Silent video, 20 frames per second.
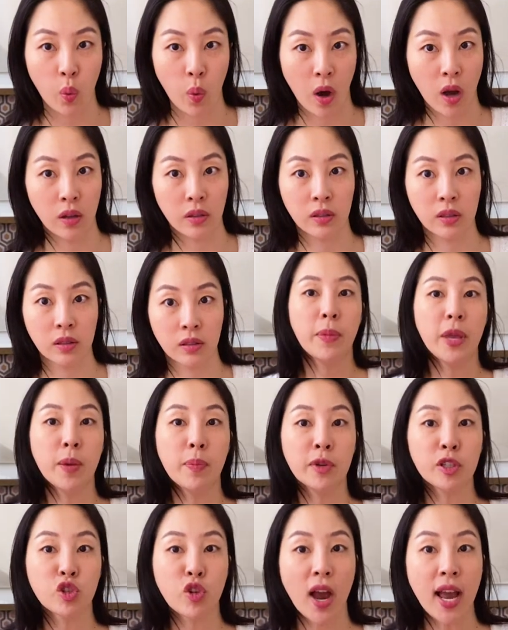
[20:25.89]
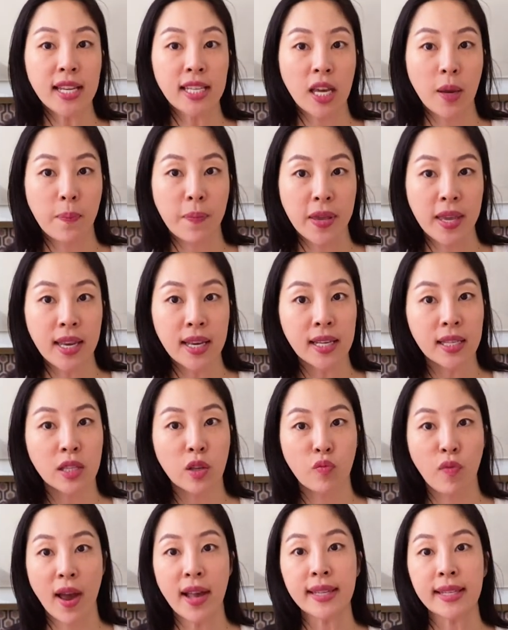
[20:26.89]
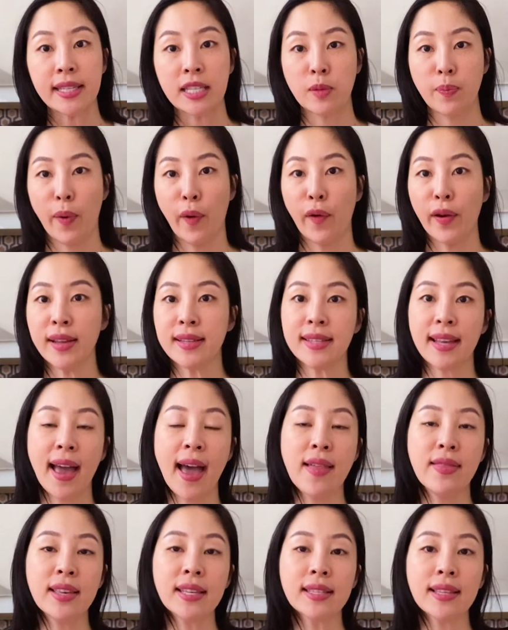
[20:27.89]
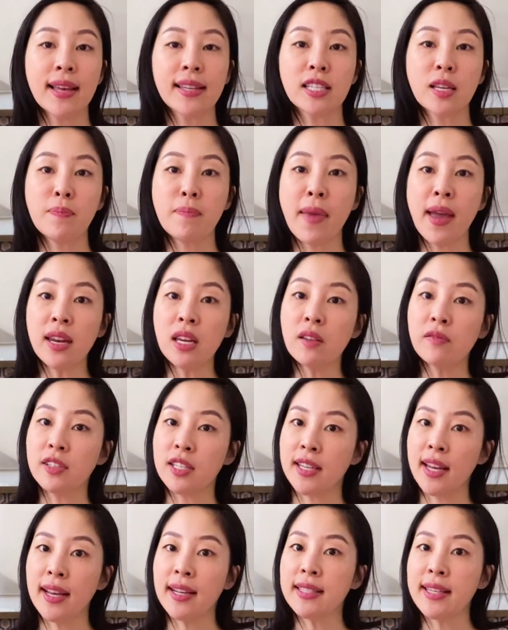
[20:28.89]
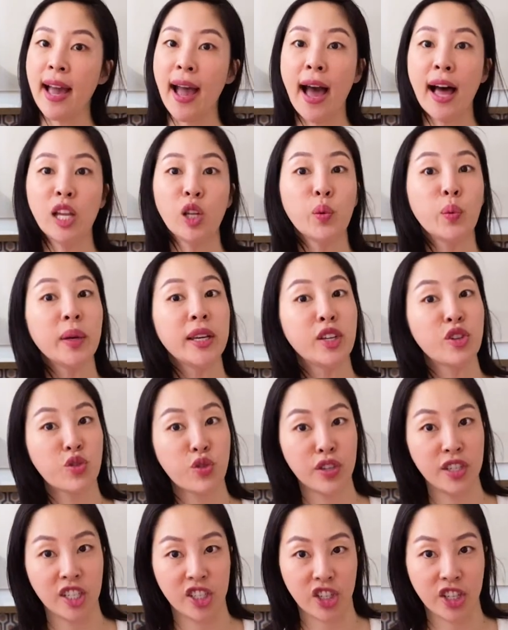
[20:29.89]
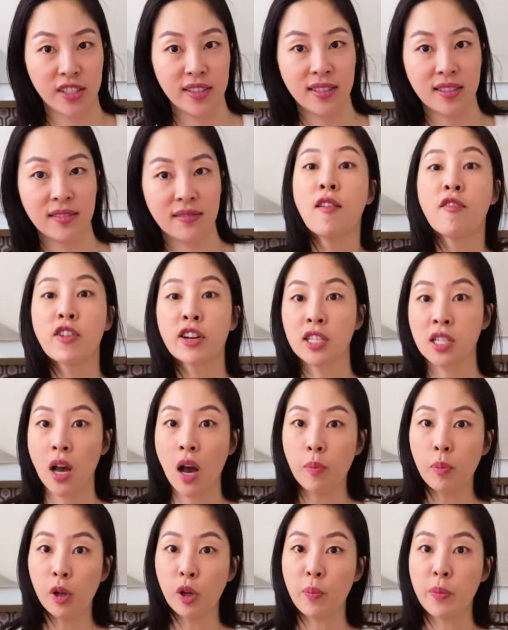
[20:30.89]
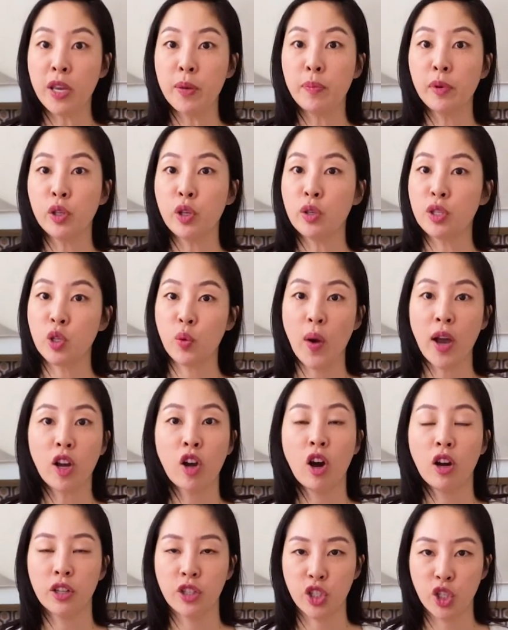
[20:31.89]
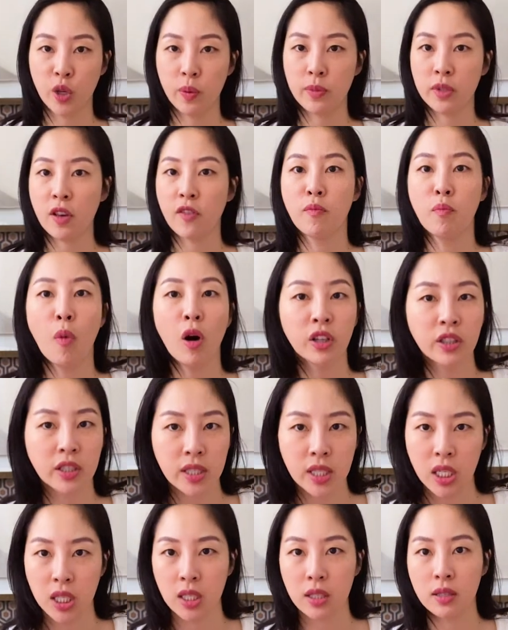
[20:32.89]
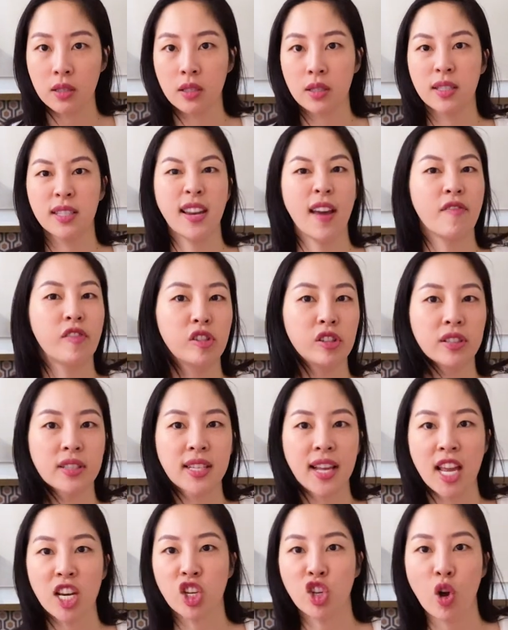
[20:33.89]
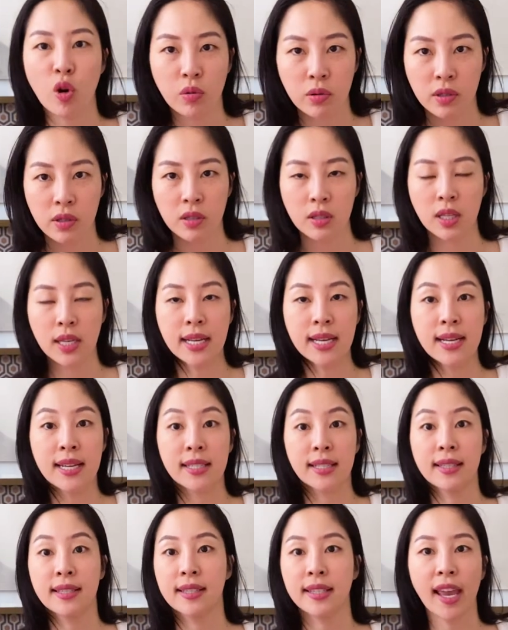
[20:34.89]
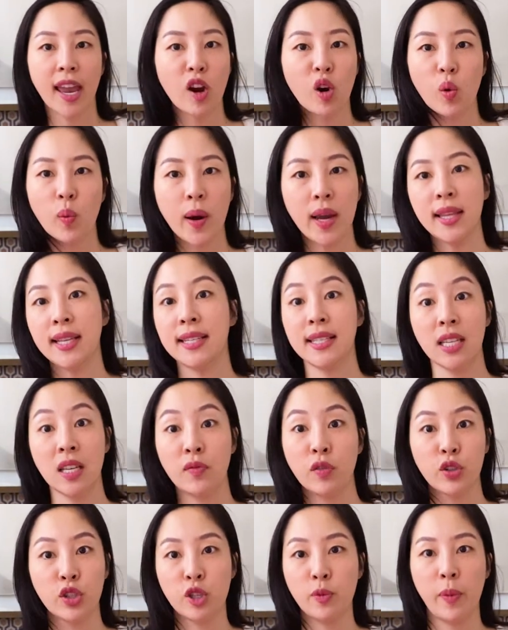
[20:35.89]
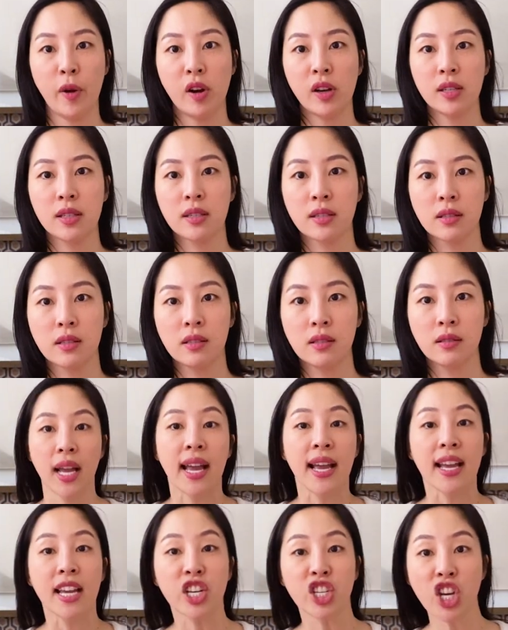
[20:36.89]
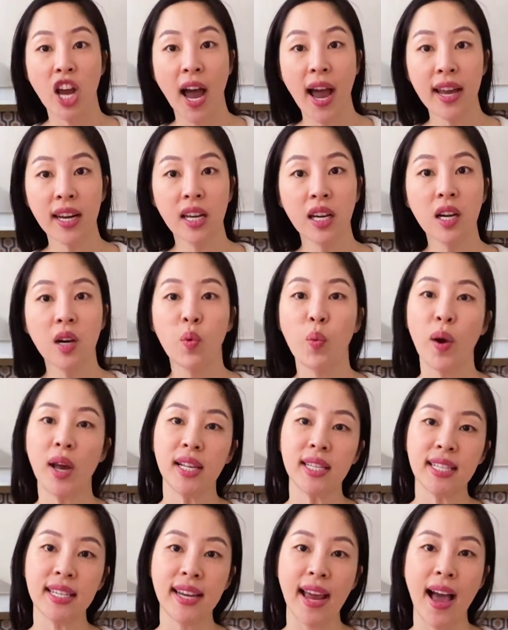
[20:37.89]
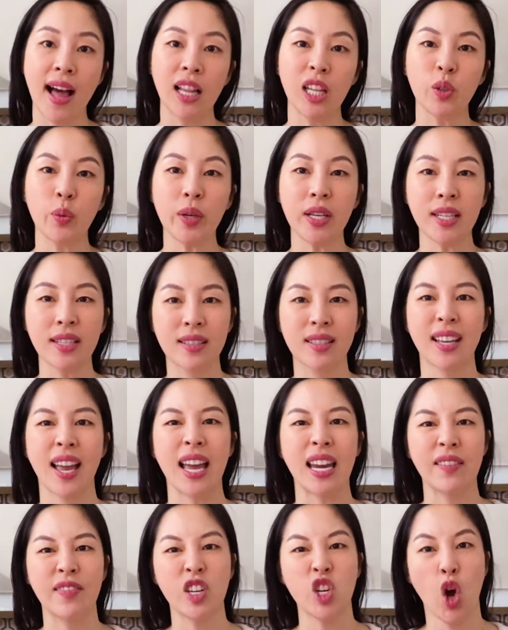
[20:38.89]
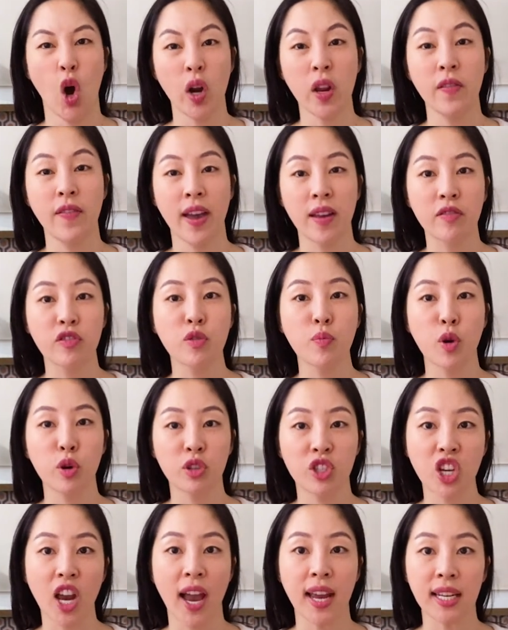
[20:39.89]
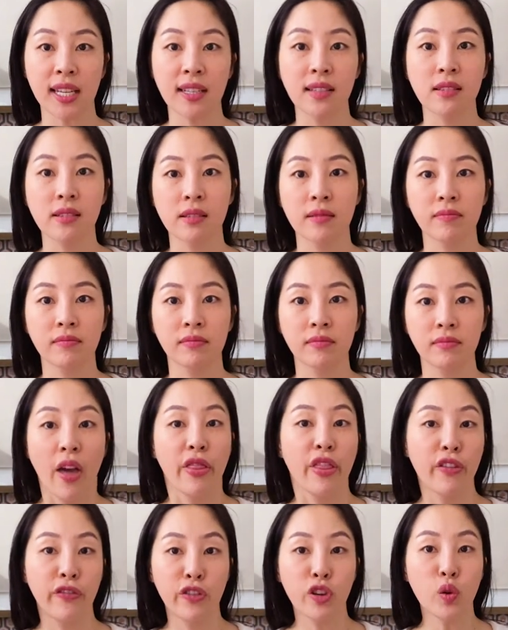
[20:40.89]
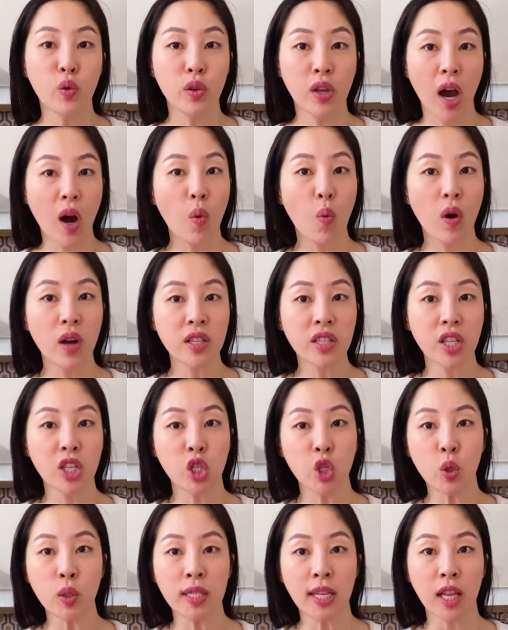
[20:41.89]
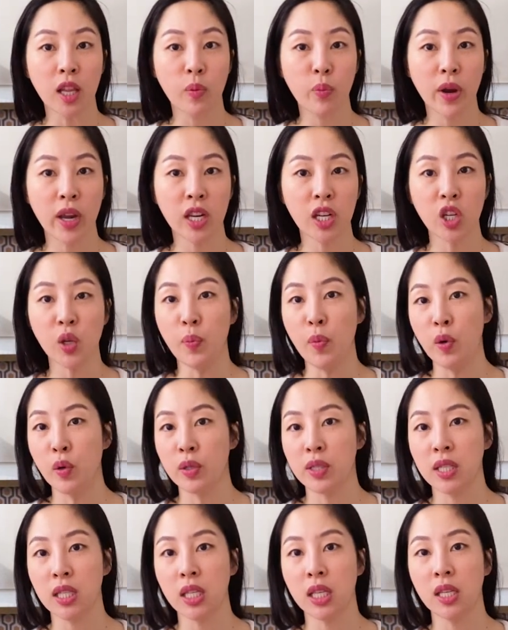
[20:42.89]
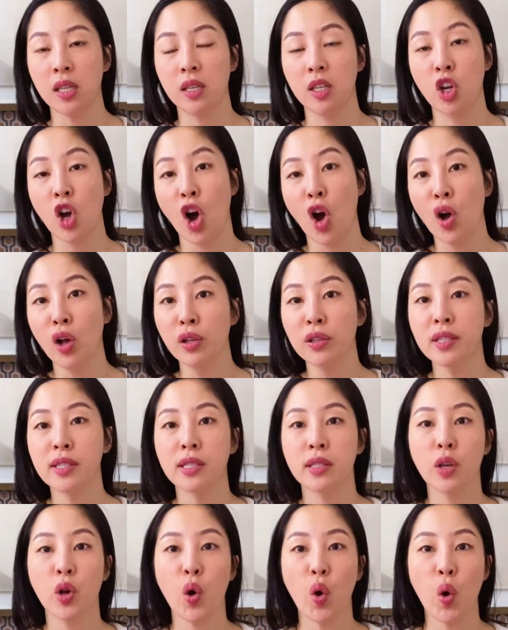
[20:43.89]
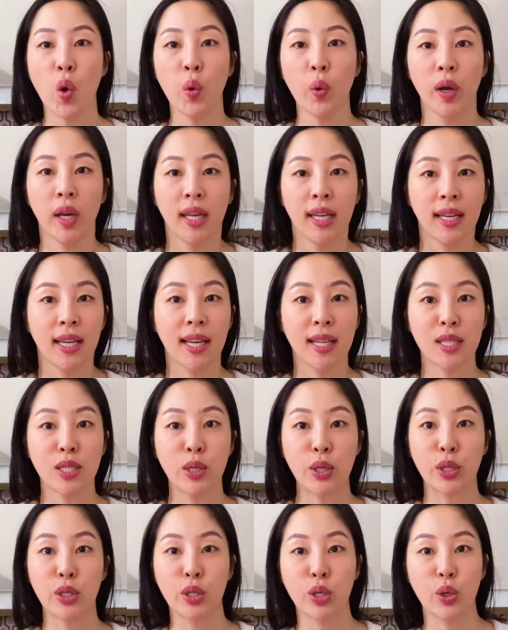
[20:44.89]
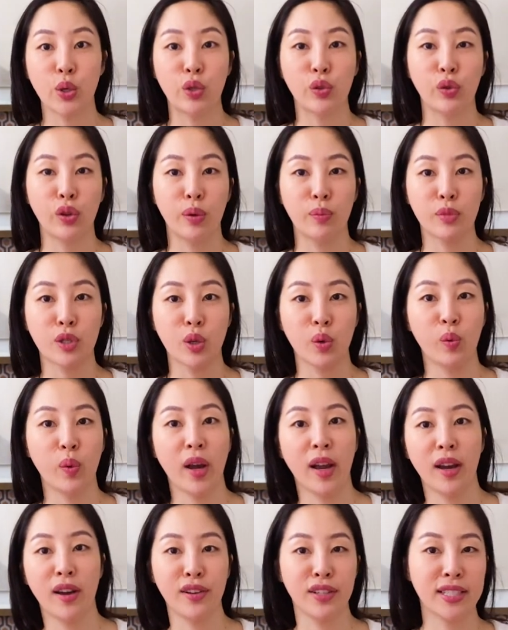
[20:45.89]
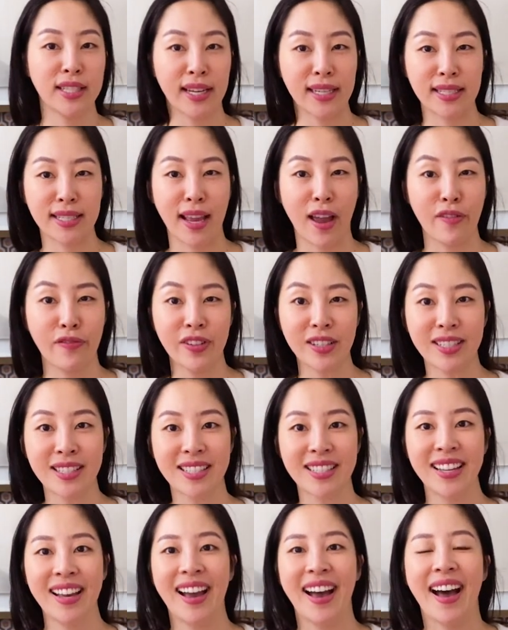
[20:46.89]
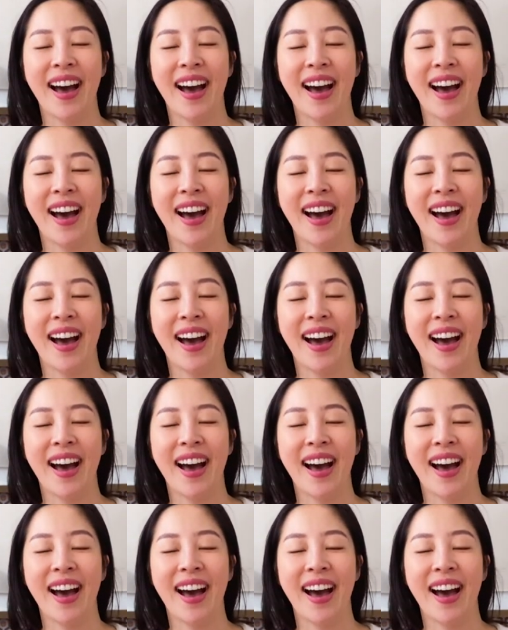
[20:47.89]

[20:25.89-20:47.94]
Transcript: world. People tried to appease the restless spirits, and this led to many of today's Halloween traditions. For example, people used to wear costumes of monsters, devils, and ghosts to scare away these evil spirits. In China, Western Halloween is kind of a non-event for most Chinese. The few young ones that do celebrate it are mostly girls, so it's an excuse for them to wear sexy outfits.